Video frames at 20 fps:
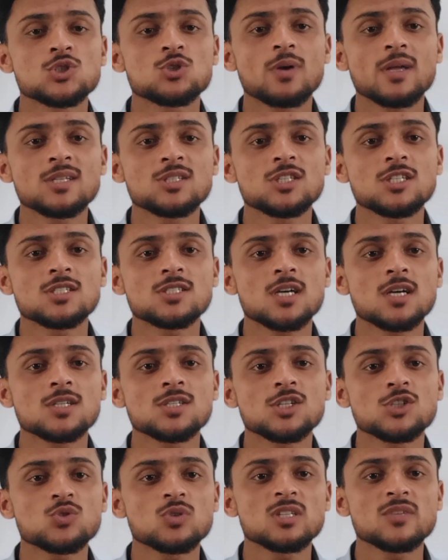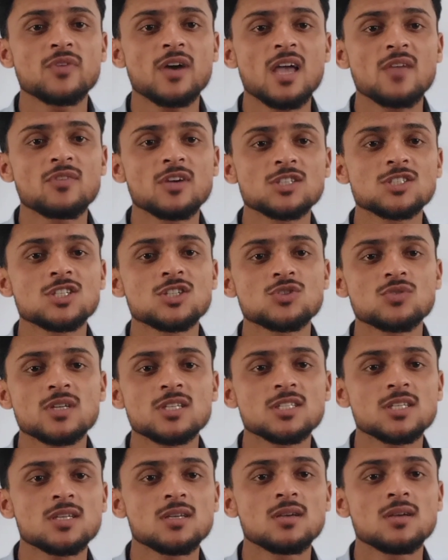20, 30, 25, 18,
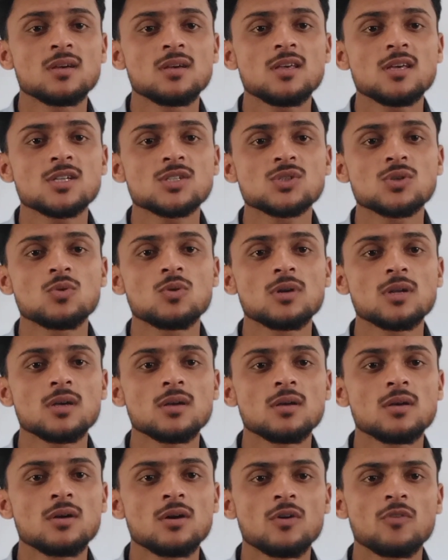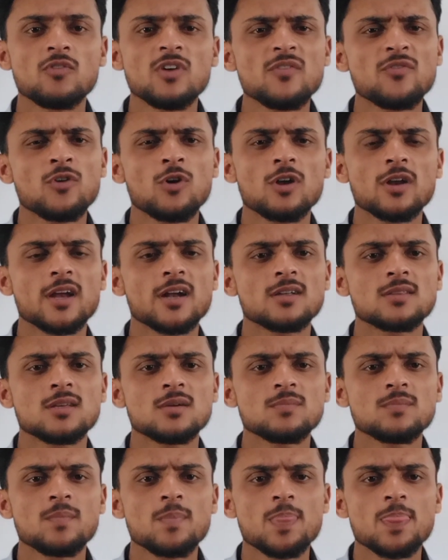20 years old, we forget
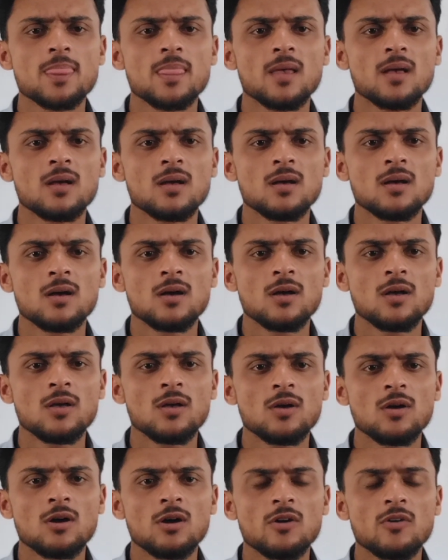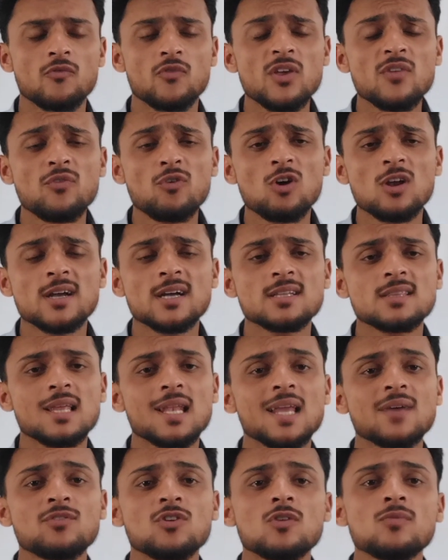them. We forget
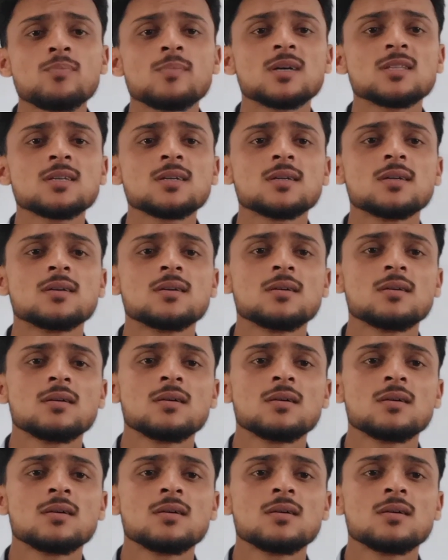the love of mother.